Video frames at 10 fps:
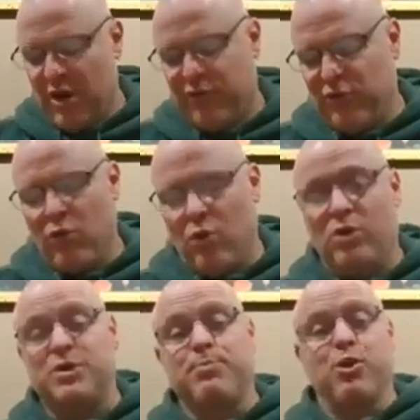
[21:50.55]
of the
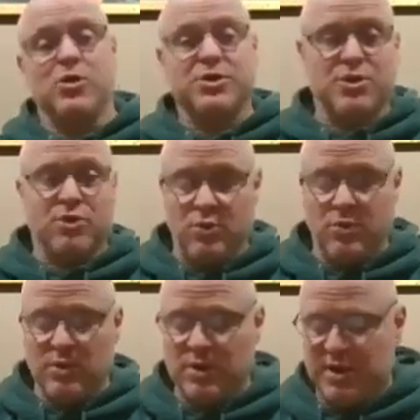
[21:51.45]
Lord's
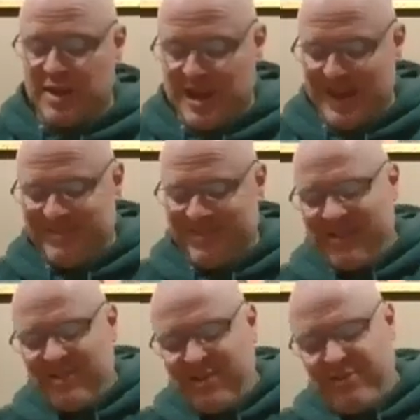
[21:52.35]
personal
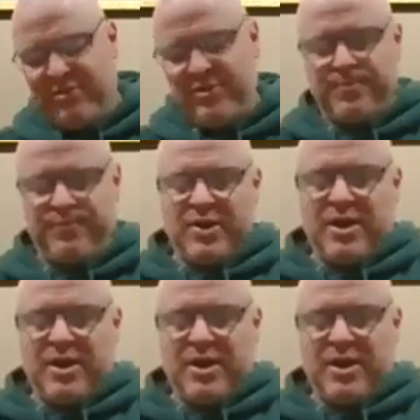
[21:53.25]
attendant.